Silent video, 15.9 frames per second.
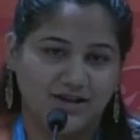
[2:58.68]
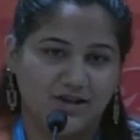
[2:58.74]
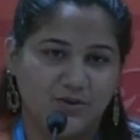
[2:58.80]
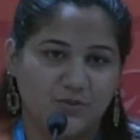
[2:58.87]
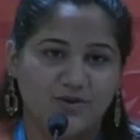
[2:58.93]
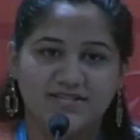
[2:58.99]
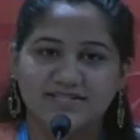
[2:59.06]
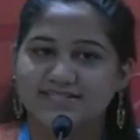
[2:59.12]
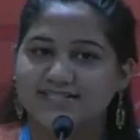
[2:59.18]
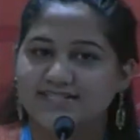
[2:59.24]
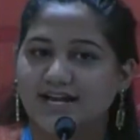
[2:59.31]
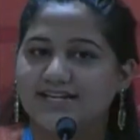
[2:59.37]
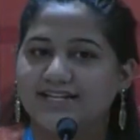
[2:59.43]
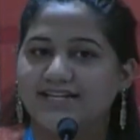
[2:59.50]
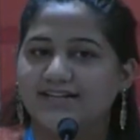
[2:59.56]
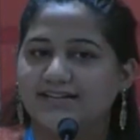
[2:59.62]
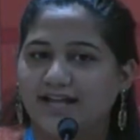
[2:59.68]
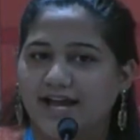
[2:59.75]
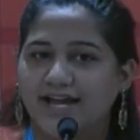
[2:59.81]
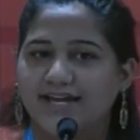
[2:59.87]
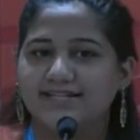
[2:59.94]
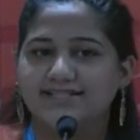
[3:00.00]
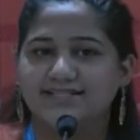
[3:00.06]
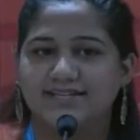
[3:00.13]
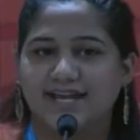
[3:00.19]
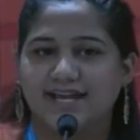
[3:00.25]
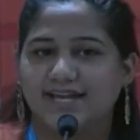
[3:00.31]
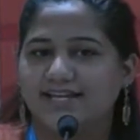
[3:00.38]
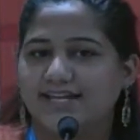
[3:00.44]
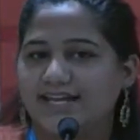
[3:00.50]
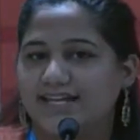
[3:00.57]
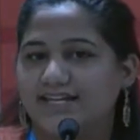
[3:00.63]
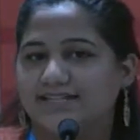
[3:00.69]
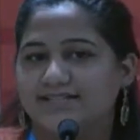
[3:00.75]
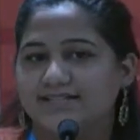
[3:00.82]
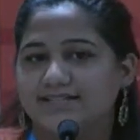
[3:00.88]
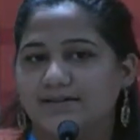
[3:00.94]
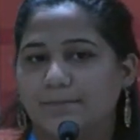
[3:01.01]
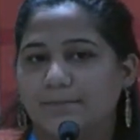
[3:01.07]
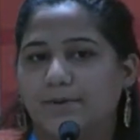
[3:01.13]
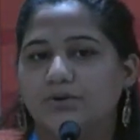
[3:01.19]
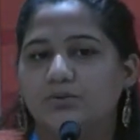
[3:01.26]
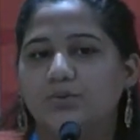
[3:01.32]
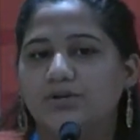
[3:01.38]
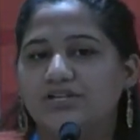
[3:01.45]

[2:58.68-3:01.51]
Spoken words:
We study light and heat, but we